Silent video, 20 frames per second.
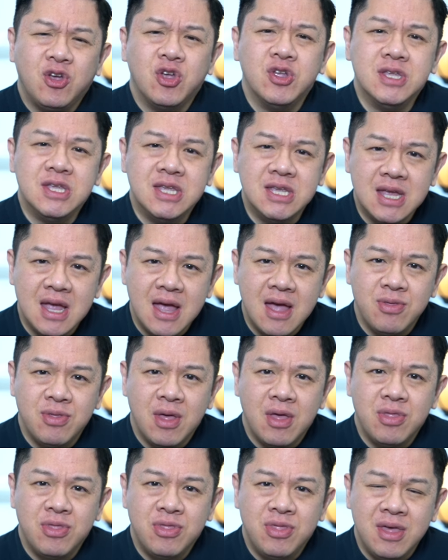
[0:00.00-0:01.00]
concern
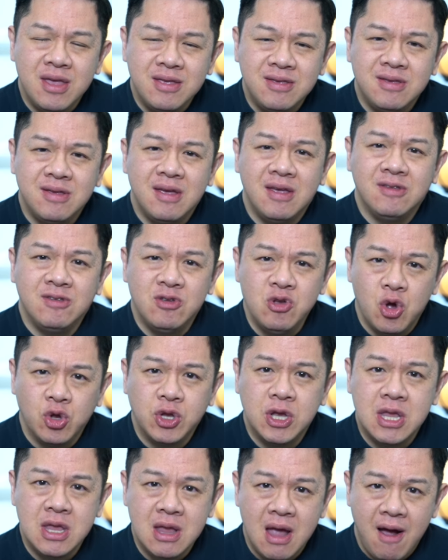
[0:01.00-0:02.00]
that this is not
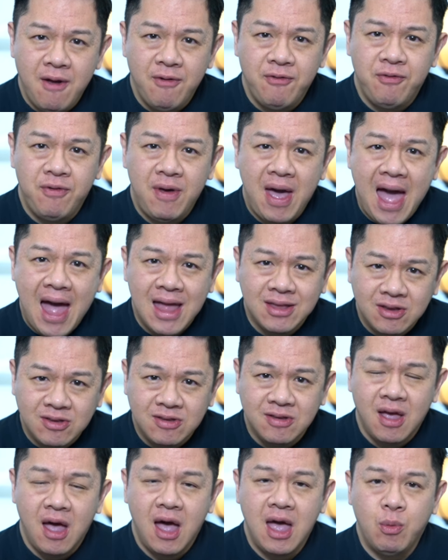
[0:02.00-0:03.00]
enough at a
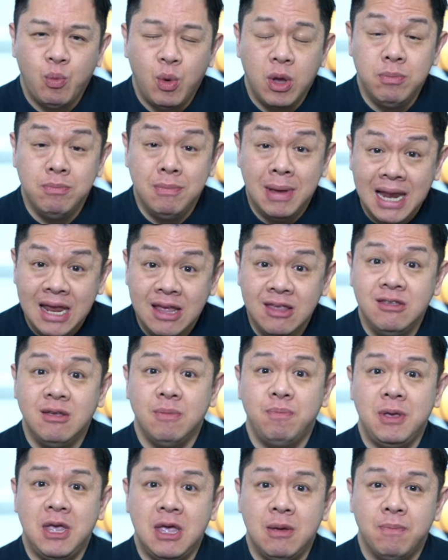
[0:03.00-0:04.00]
time when millions
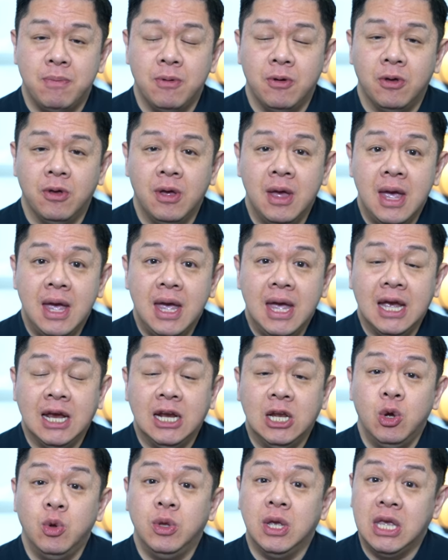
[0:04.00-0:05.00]
of people,
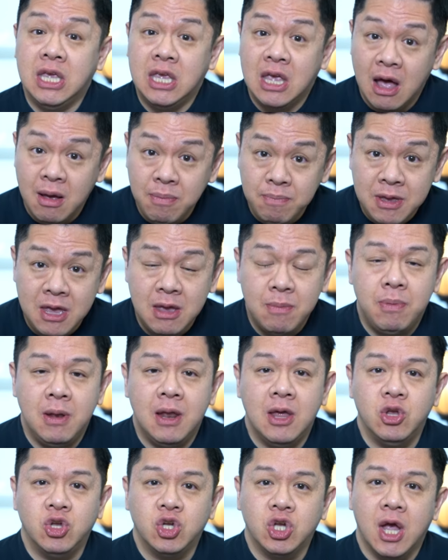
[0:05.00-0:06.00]
including young people
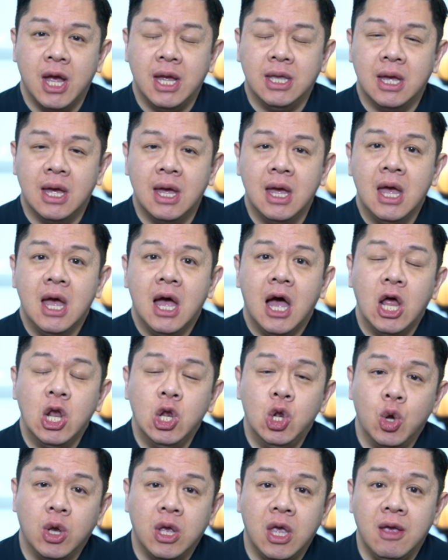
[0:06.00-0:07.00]
in China, are
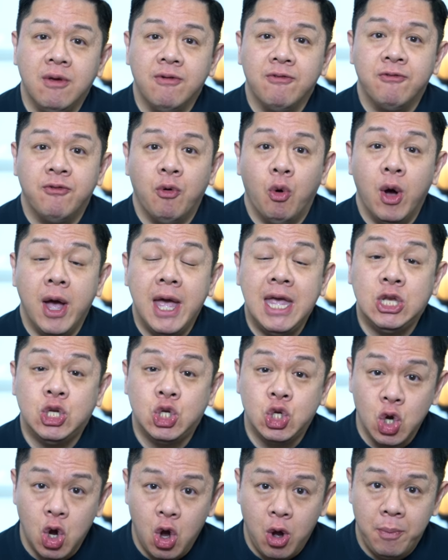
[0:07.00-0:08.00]
looking for a
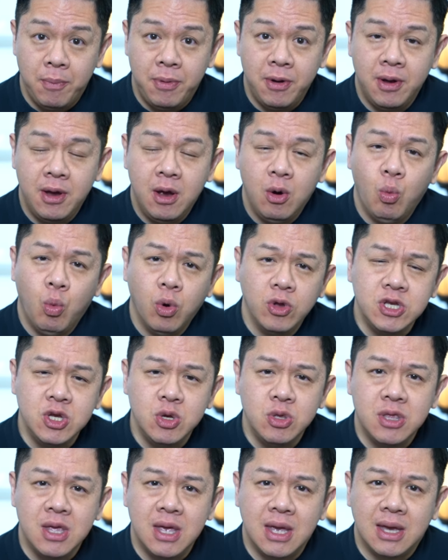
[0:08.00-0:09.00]
job. What do
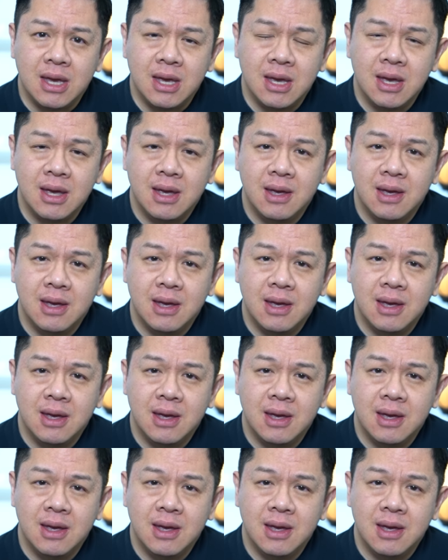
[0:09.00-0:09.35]
you think?